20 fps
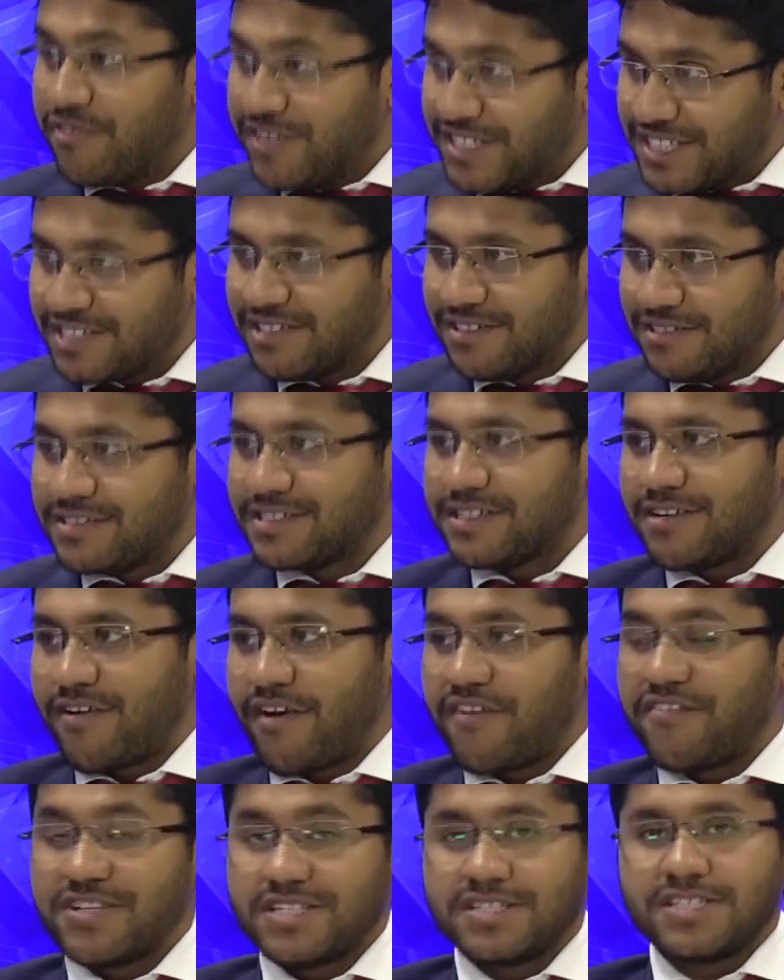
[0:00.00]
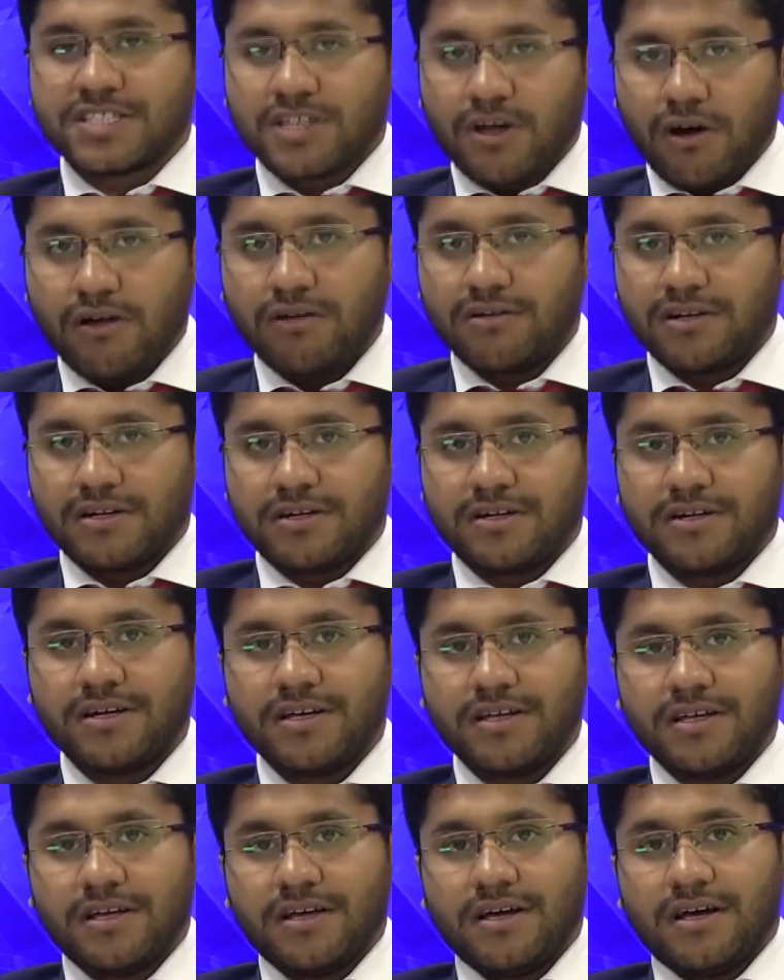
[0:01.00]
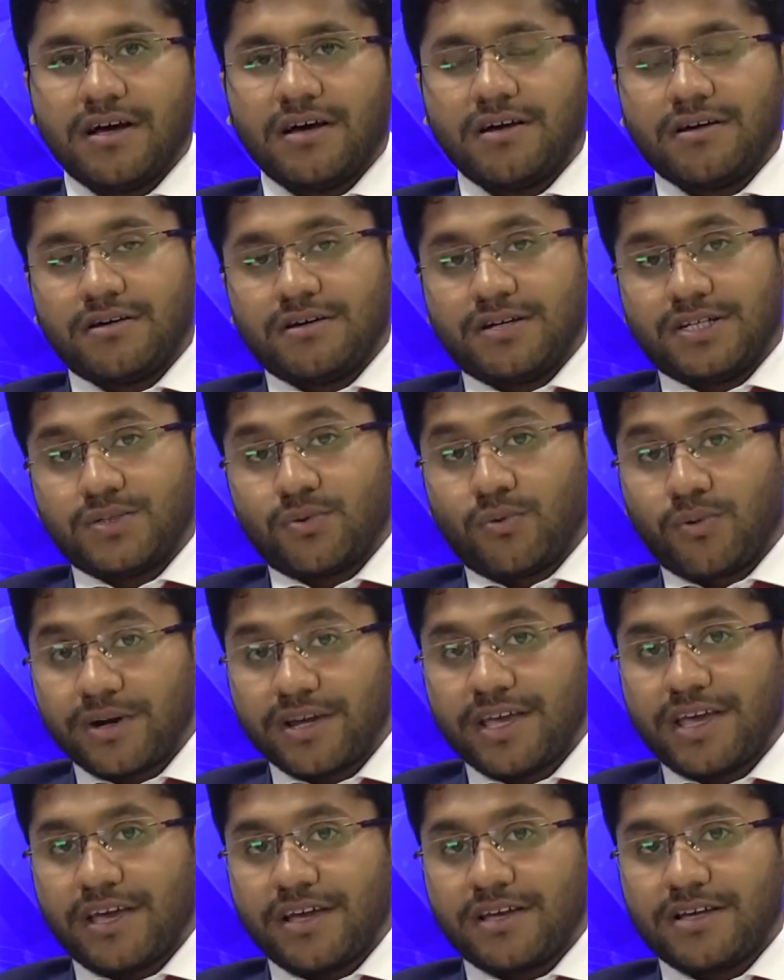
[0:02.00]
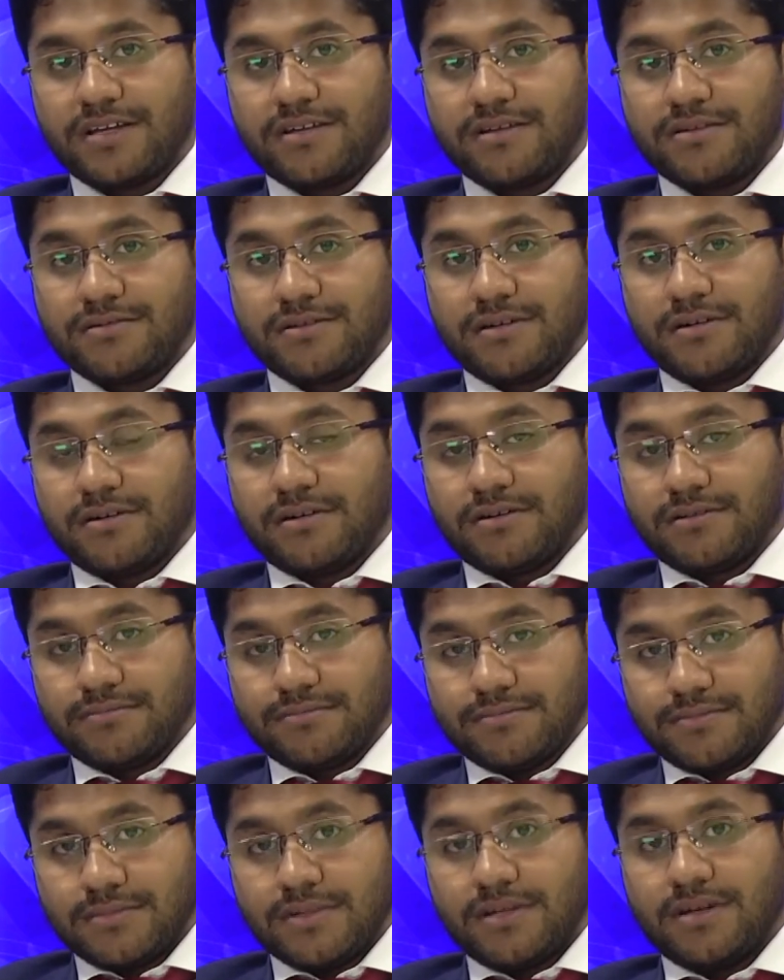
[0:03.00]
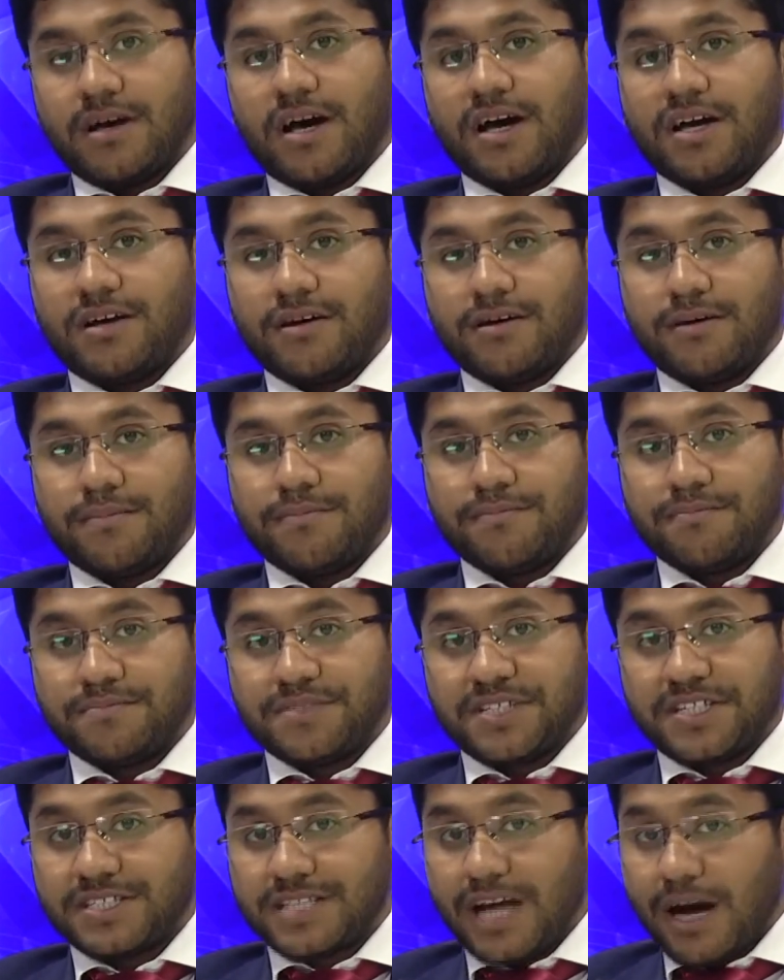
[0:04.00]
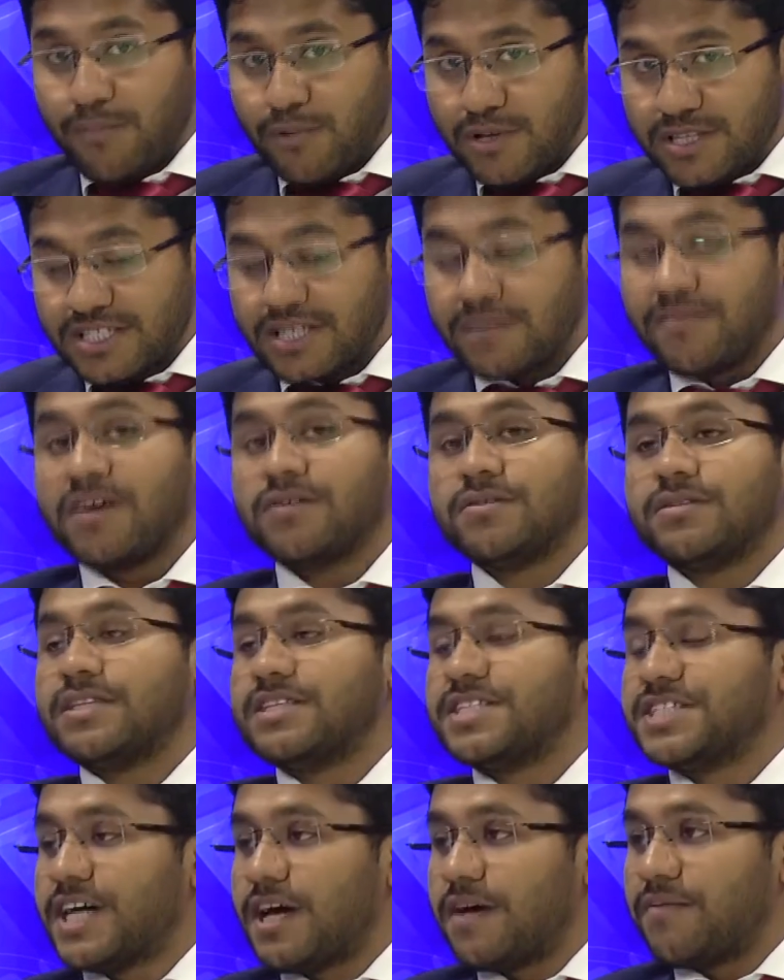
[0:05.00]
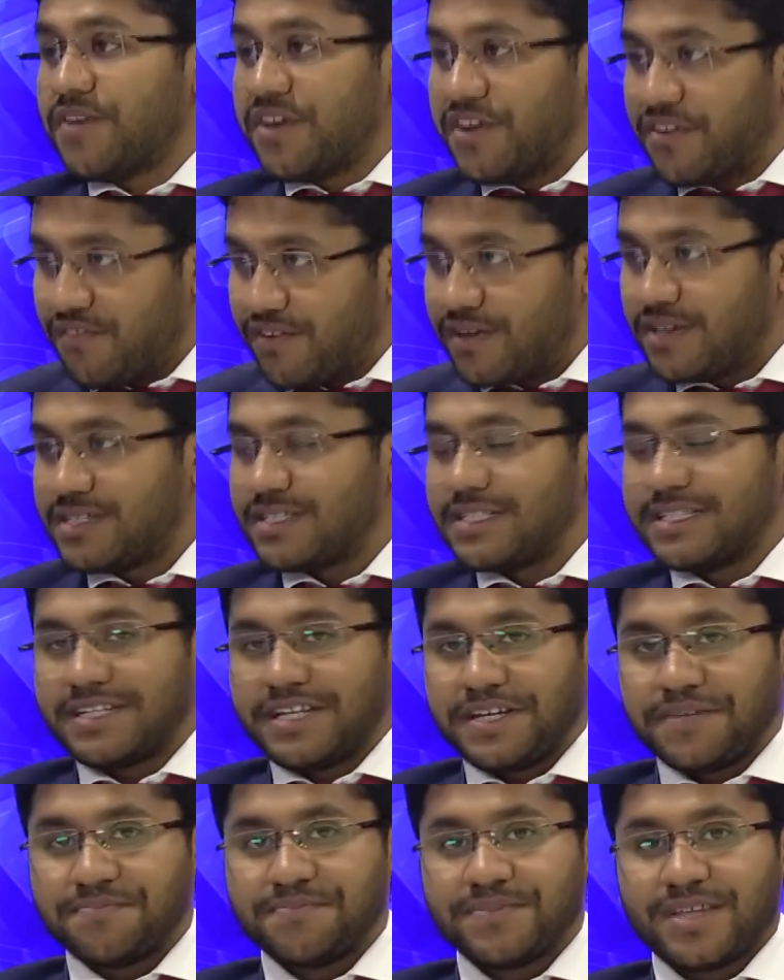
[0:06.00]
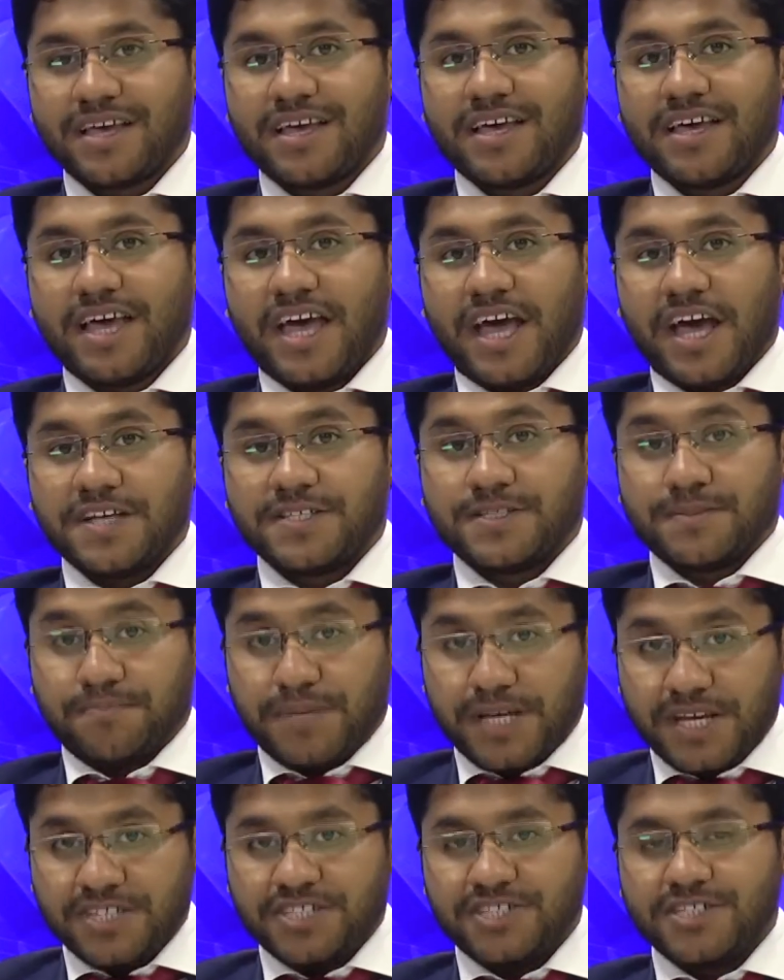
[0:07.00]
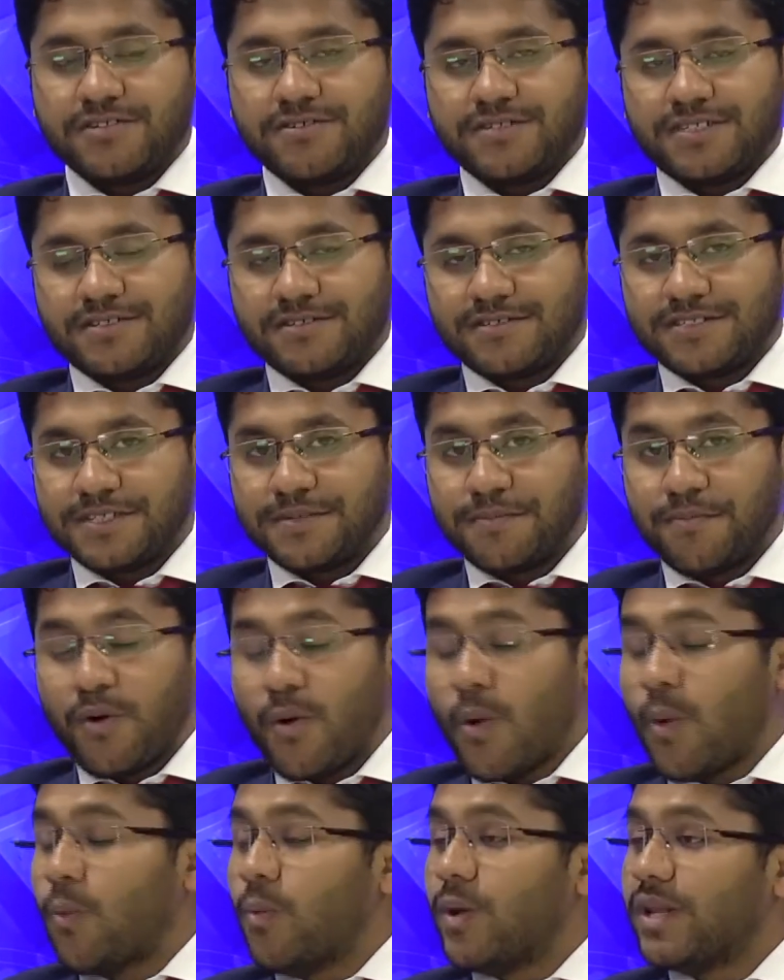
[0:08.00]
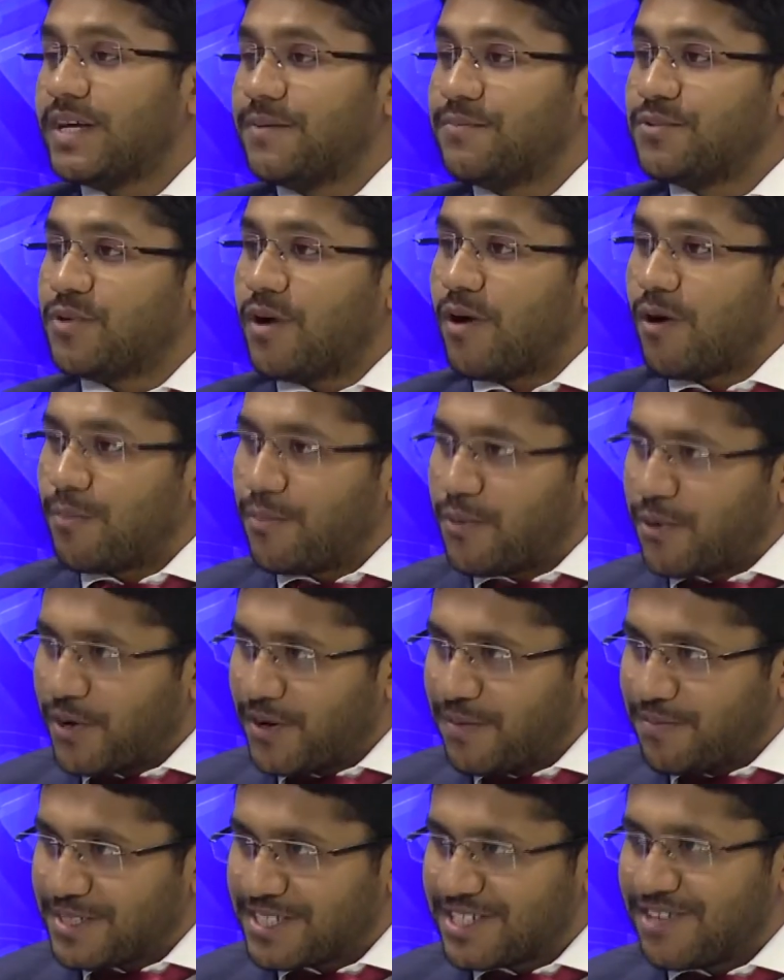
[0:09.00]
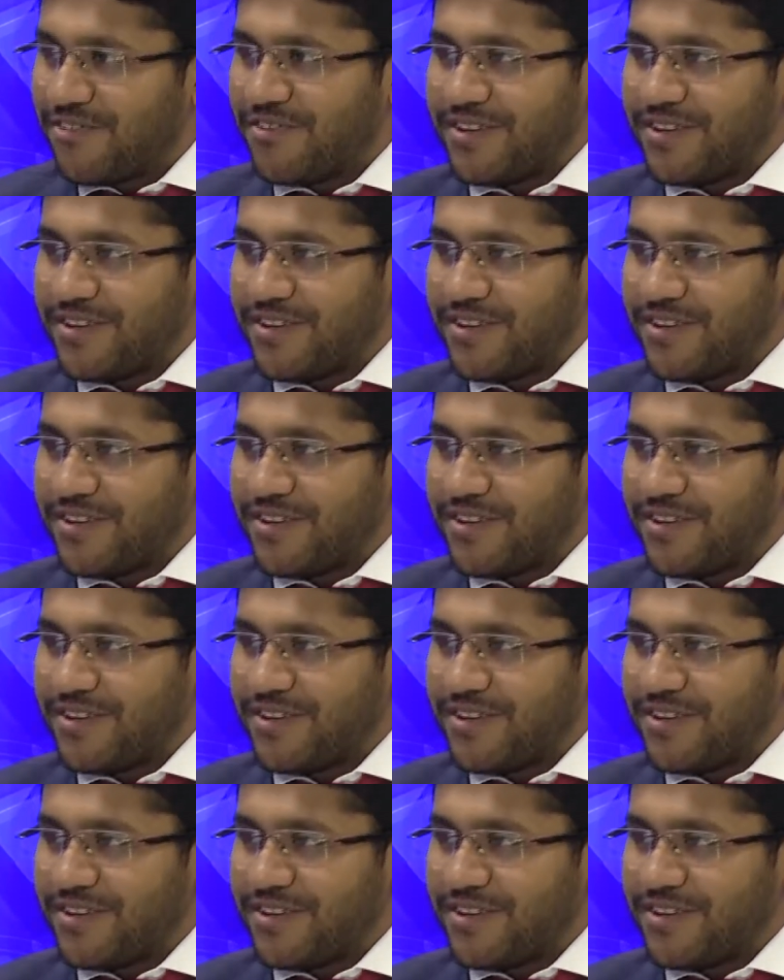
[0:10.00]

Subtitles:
researcher and research scholar and working in Istanbul Sabahuddin Jaim University as a PhD researcher. Welcome to our program, Mr.